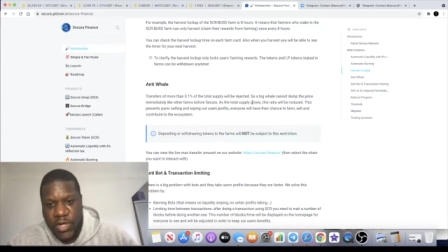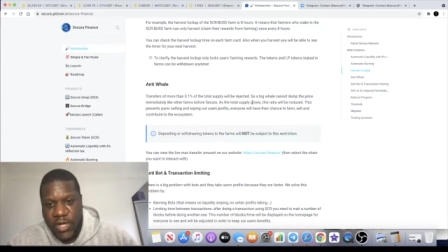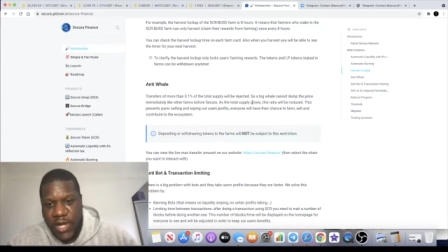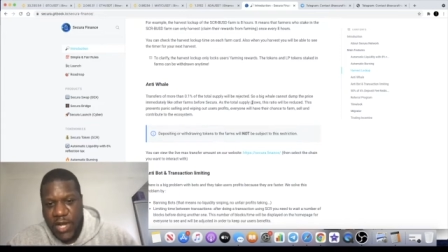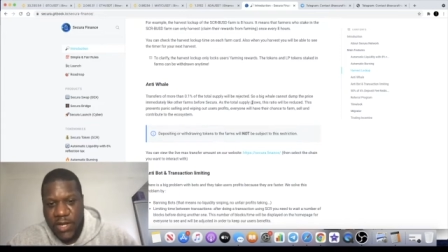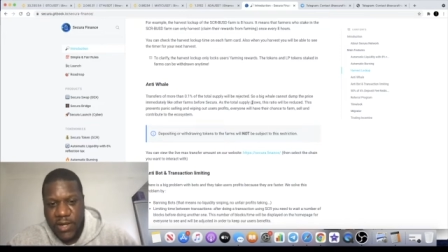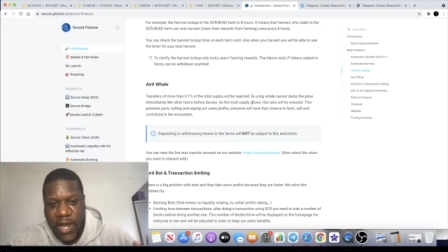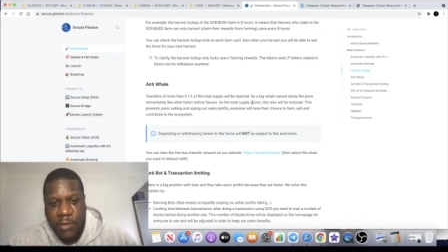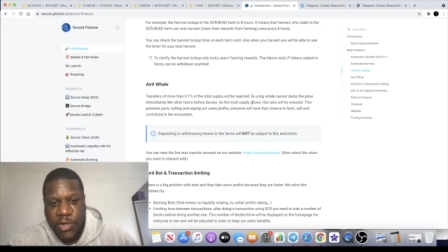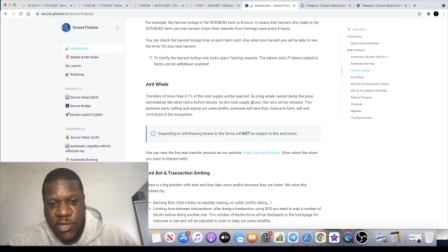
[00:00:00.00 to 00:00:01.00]
and
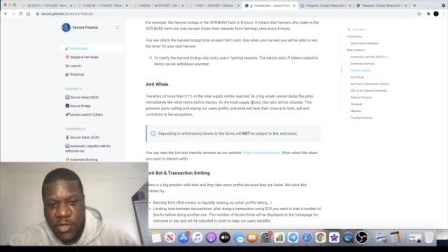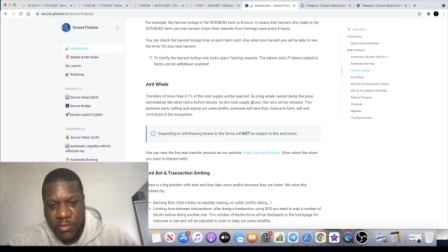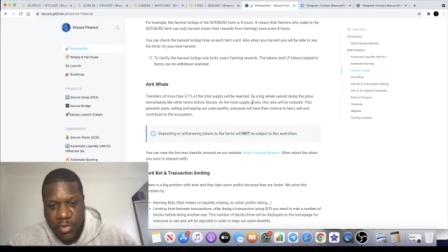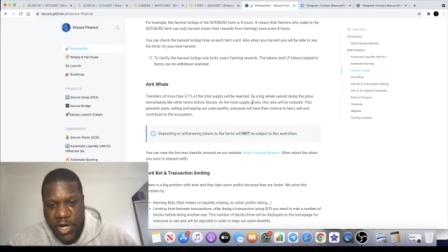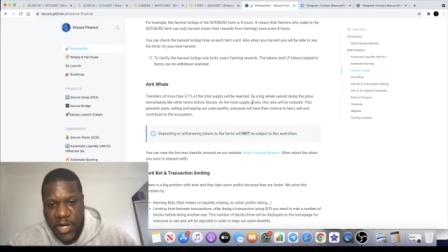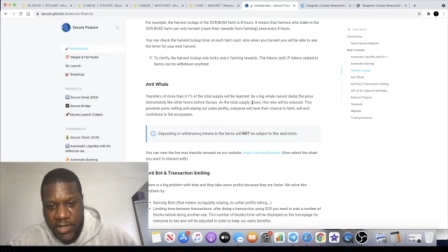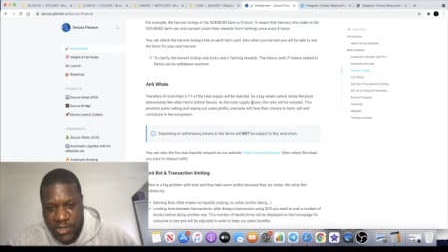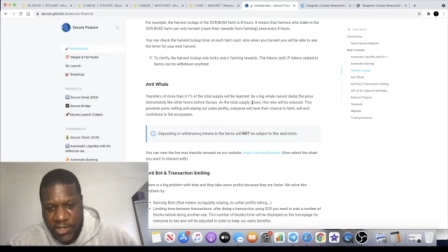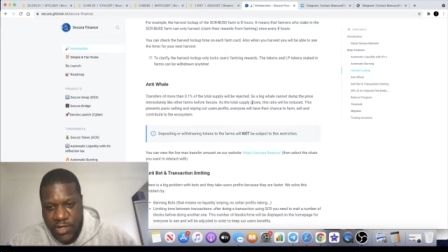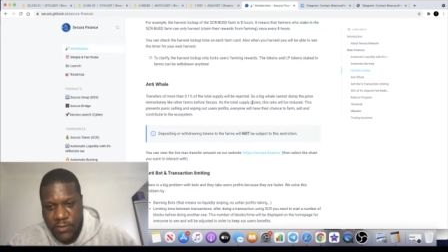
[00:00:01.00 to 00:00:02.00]
how much you can buy and
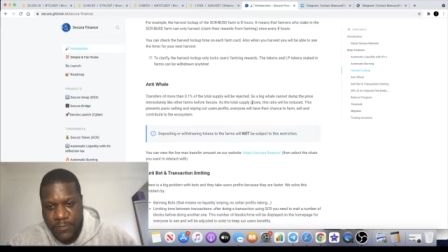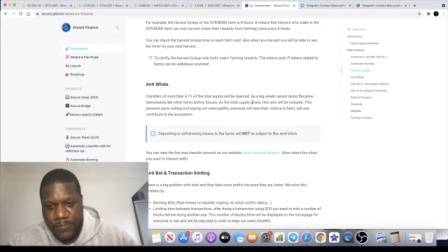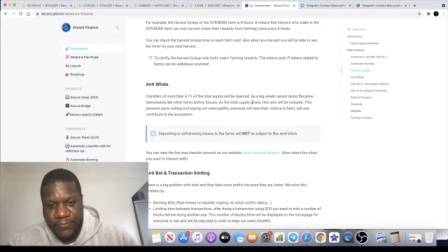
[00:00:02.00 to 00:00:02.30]
sell.